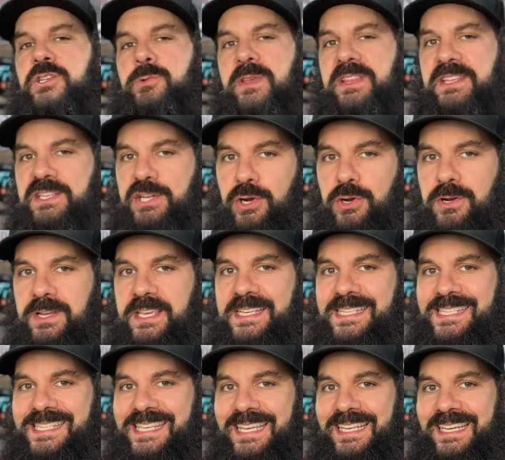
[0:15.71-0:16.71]
with turkey
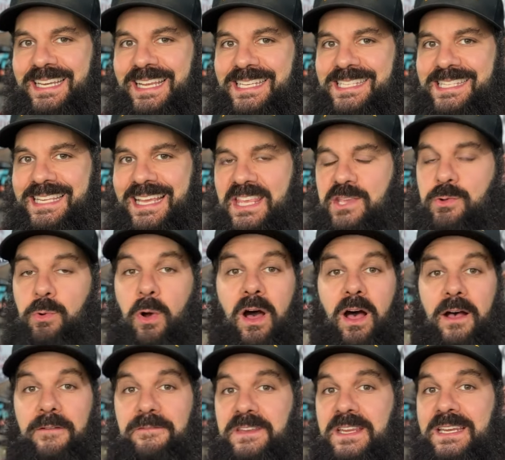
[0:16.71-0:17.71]
skin is that you
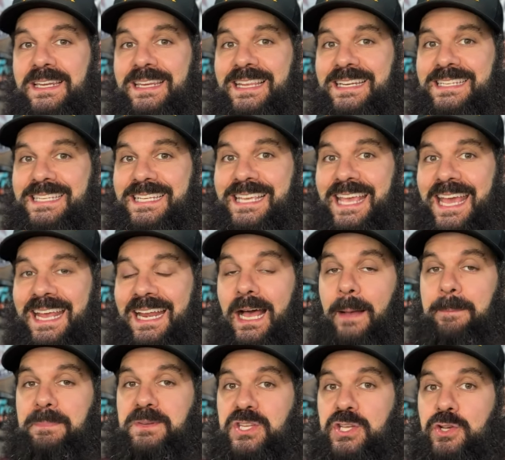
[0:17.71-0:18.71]
often need to get
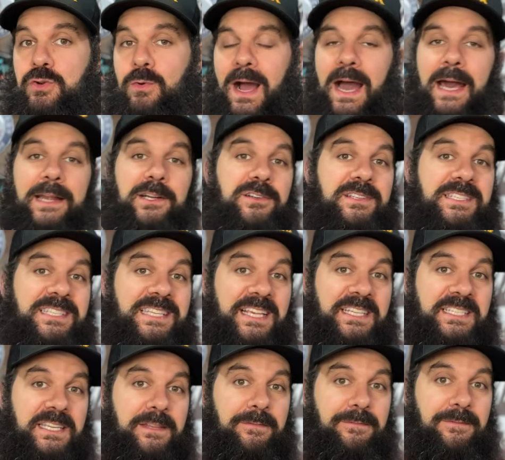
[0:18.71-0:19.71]
up to
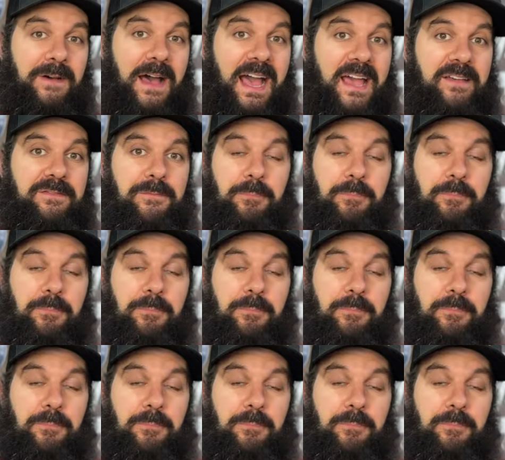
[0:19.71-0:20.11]
165